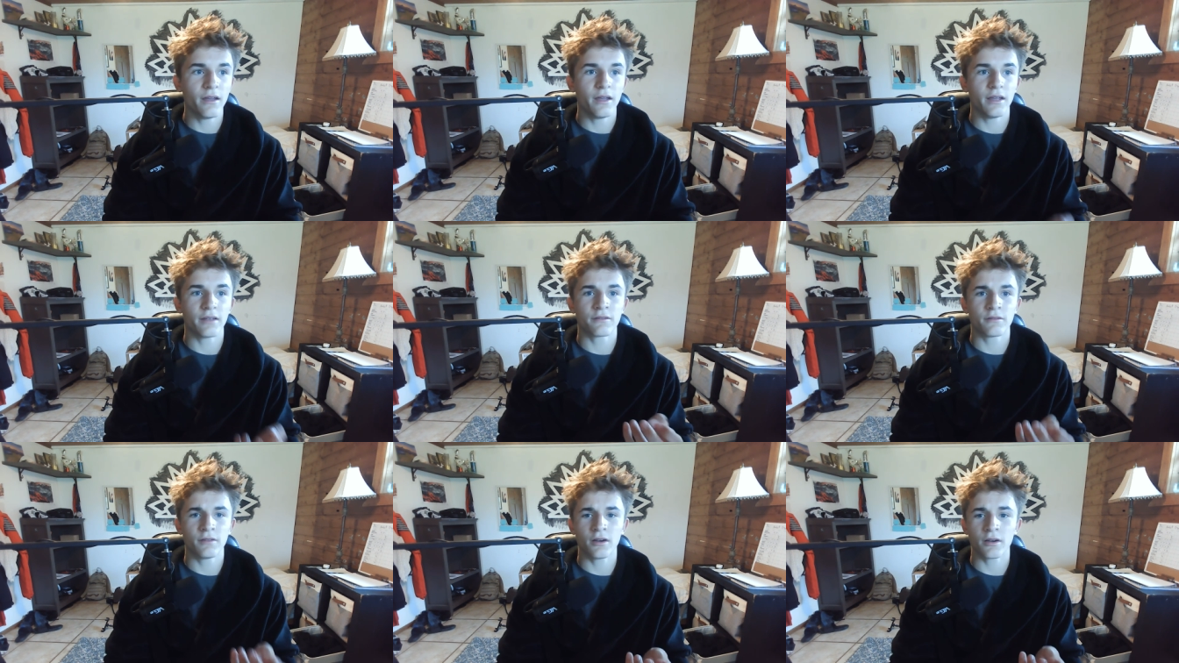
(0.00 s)

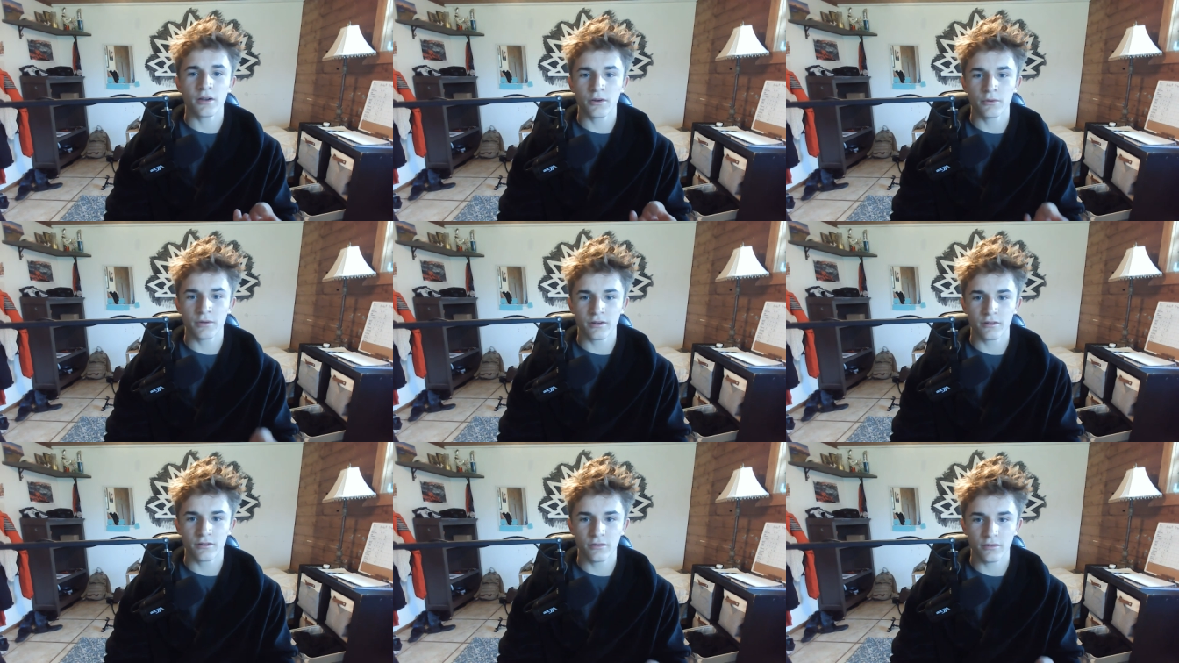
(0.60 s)
it's not
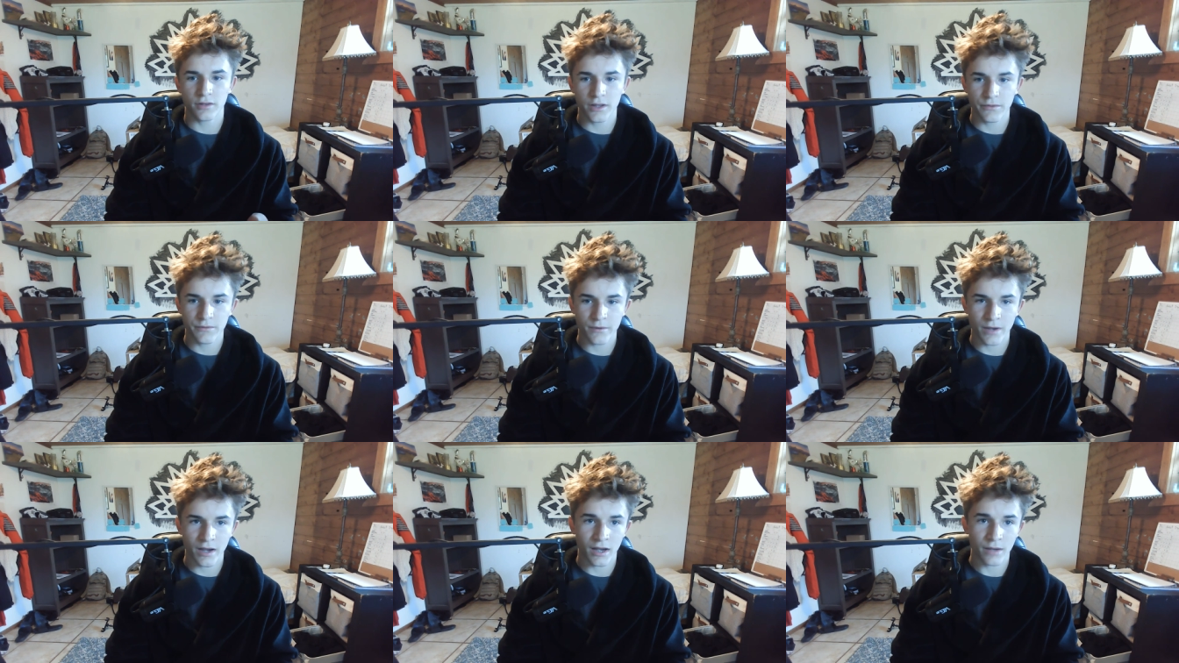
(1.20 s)
going to give
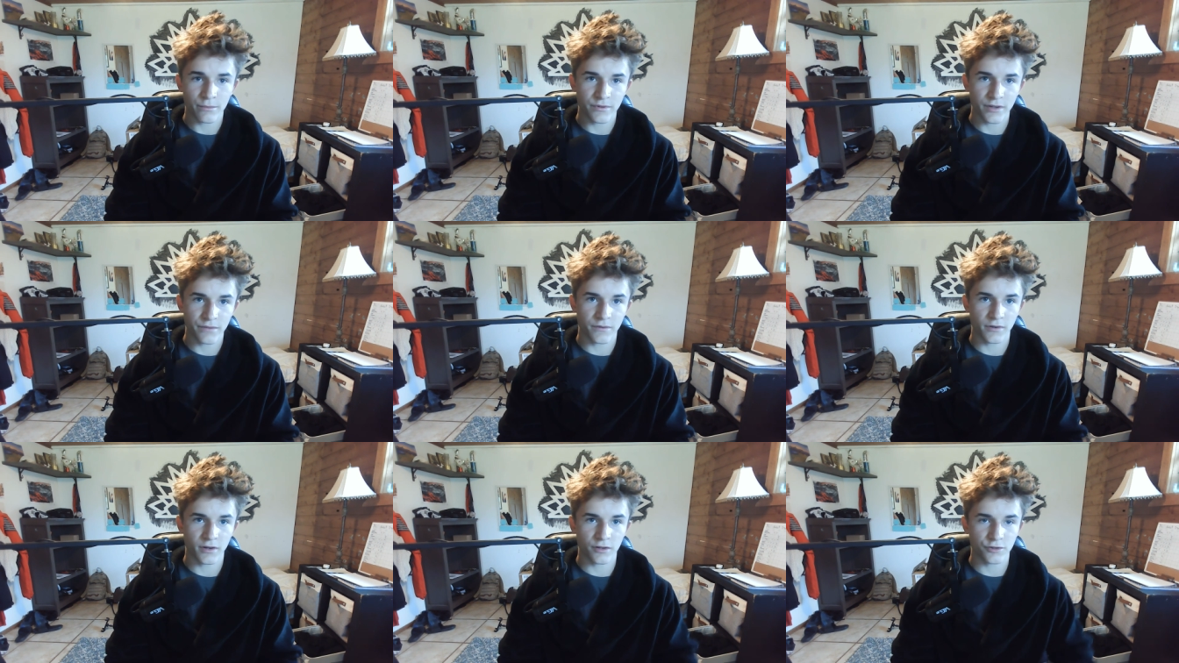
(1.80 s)
you abs if
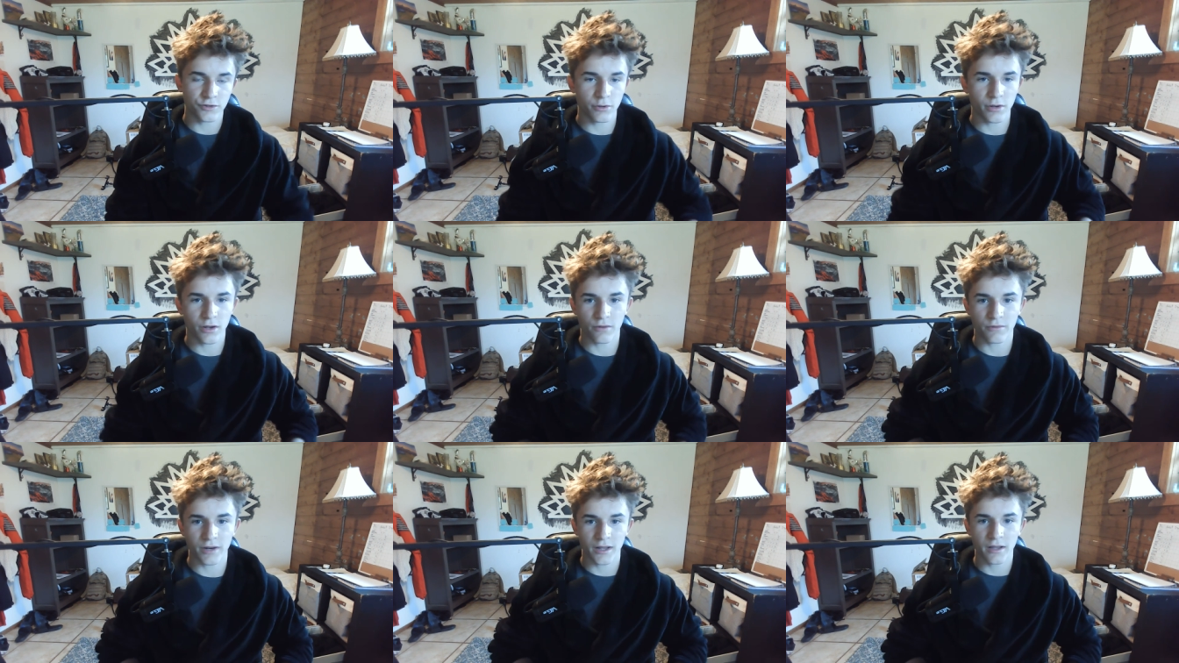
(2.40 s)
they're not showing
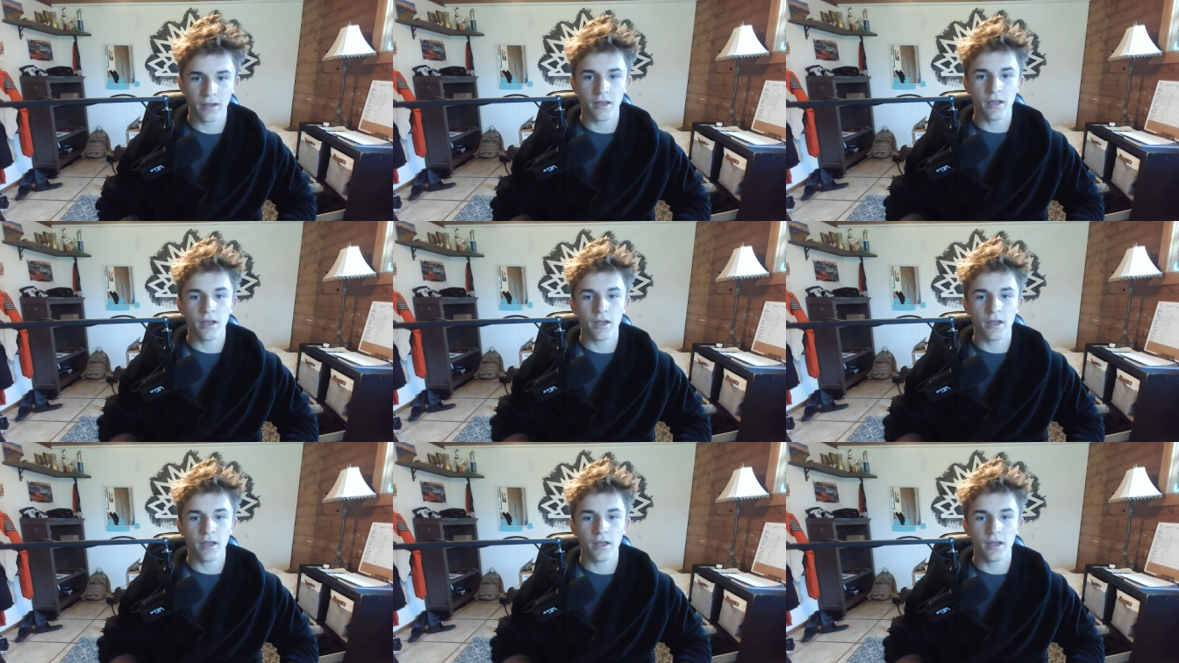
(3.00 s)
already.